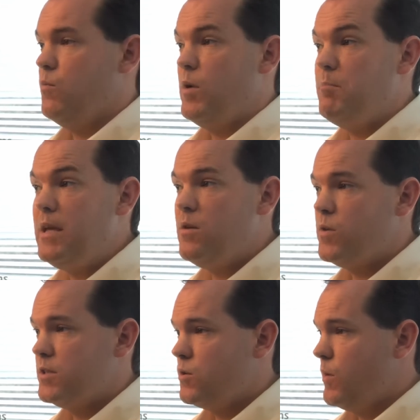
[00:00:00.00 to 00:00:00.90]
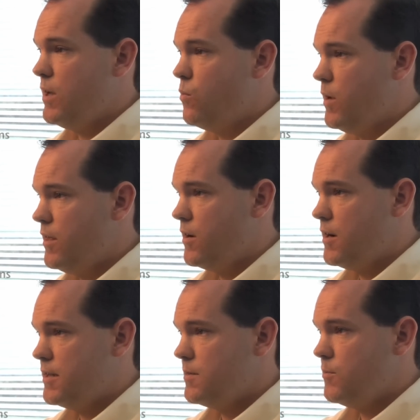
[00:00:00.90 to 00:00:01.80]
then we meet once a week with our
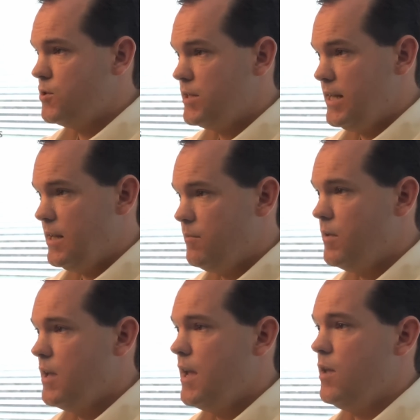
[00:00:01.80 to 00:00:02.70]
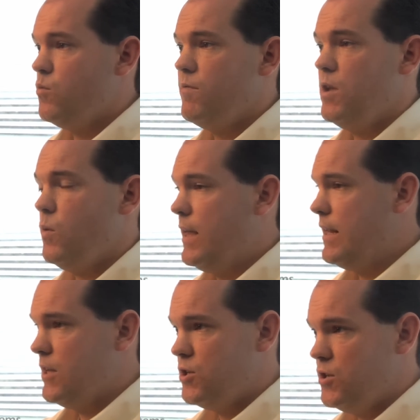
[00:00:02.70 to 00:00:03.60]
customers team and review
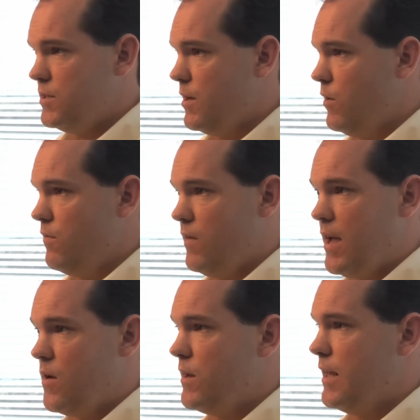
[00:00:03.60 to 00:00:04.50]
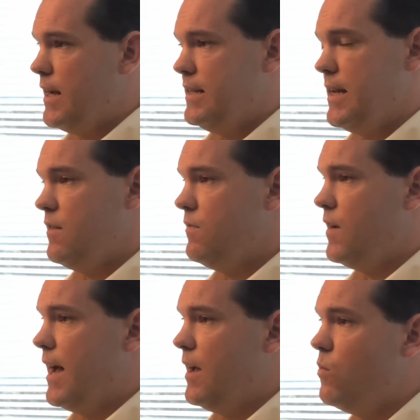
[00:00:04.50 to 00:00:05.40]
any issues that we found and
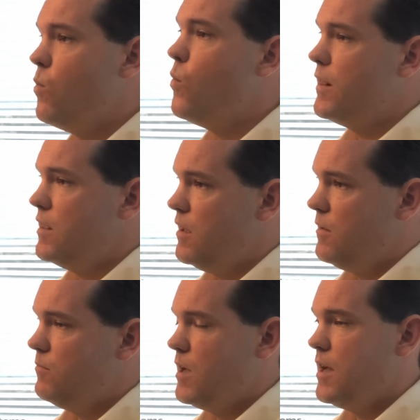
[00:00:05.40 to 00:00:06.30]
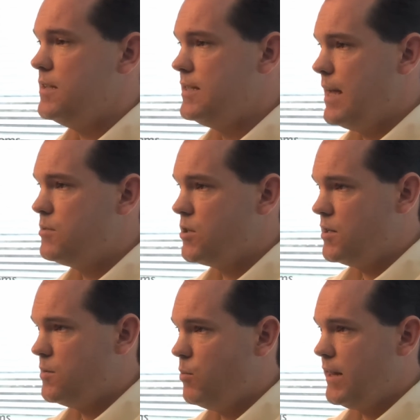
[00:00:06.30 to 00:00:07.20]
identify what the steps
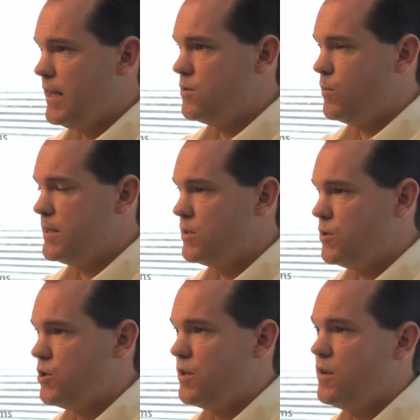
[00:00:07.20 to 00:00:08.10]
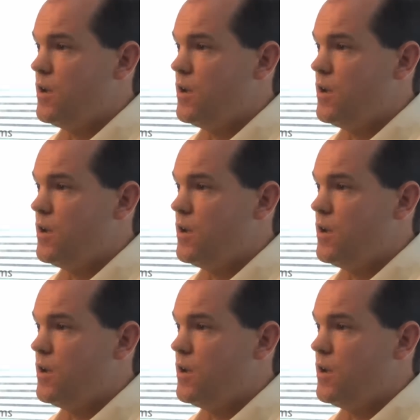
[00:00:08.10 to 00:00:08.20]
are to bring that to resolution.